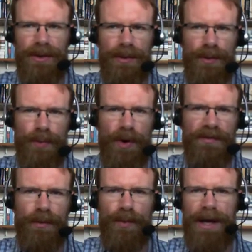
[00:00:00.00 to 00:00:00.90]
the the
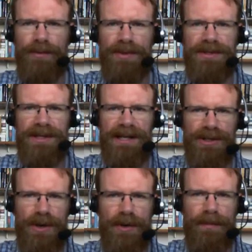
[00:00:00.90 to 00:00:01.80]
word for red was
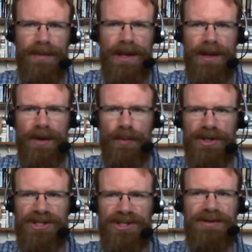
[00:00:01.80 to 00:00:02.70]
Adom,
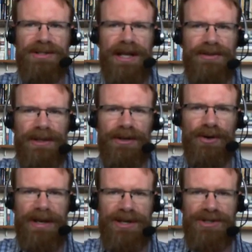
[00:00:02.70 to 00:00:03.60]
which sounds like the
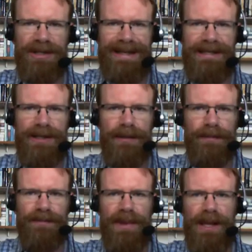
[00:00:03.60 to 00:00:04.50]
later nation
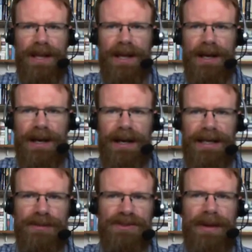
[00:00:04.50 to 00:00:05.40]
Edom. Uh,
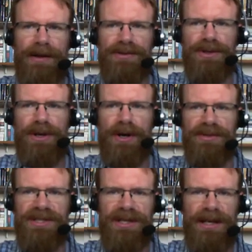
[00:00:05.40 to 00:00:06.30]
Edom's mountains are
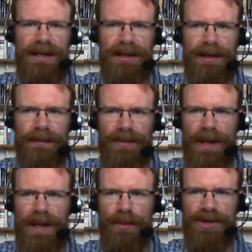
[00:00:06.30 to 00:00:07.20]
called Seir,
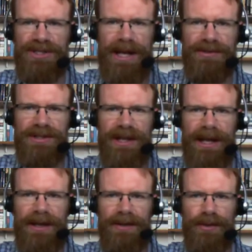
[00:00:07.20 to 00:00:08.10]
which sounds
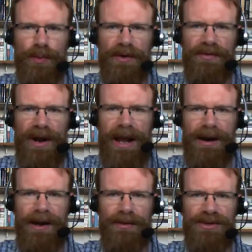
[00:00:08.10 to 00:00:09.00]
like the word for
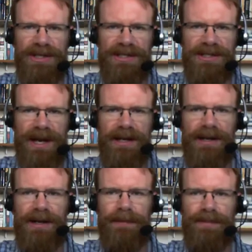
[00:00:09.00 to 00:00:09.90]
hairy, which is
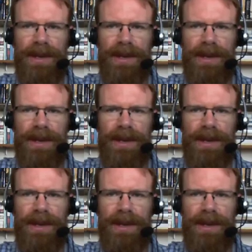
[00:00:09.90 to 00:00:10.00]
Sire.